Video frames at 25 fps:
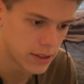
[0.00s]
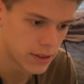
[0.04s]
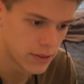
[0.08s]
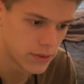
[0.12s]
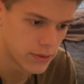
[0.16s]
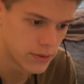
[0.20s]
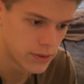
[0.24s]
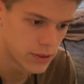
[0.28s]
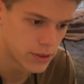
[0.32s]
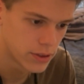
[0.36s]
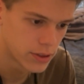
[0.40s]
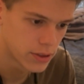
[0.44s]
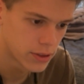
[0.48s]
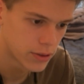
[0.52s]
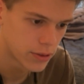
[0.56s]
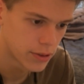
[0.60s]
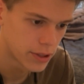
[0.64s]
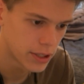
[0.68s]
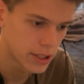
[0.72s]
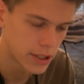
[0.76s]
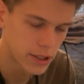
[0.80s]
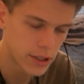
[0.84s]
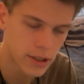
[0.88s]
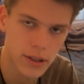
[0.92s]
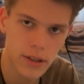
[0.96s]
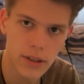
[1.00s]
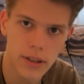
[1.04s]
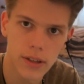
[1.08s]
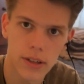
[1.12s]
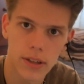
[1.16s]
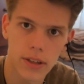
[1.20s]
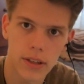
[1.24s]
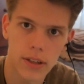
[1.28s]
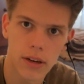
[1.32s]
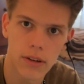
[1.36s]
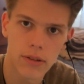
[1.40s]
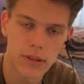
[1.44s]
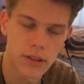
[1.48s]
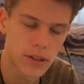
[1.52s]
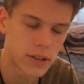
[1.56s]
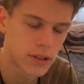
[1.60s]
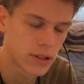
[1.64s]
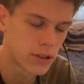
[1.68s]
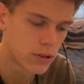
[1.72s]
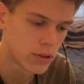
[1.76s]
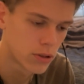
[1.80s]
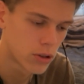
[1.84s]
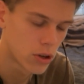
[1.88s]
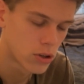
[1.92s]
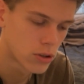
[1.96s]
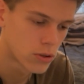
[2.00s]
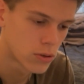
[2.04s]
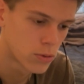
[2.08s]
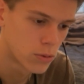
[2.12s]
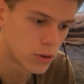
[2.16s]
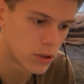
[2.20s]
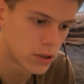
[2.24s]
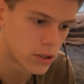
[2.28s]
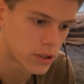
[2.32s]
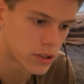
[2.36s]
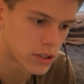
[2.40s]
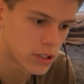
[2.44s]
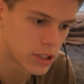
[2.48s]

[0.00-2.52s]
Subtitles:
of just going here. Now it no longer works.